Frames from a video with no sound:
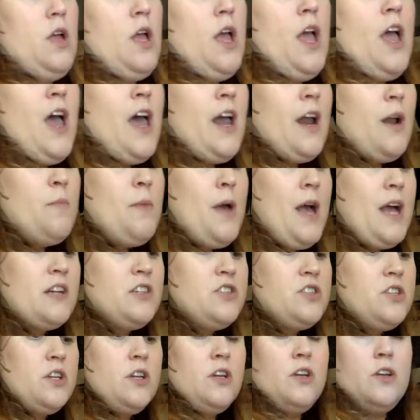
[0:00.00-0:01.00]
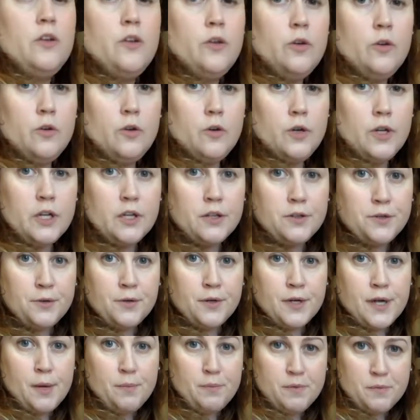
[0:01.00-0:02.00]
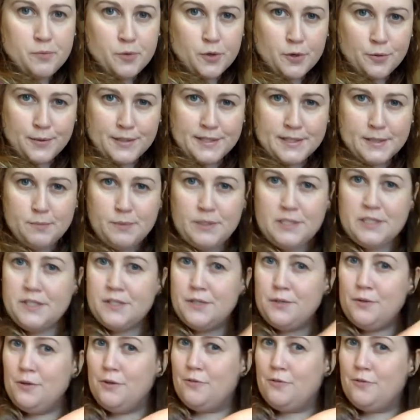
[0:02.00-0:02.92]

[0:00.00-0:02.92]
And I'm actually going to include a couple more recipes too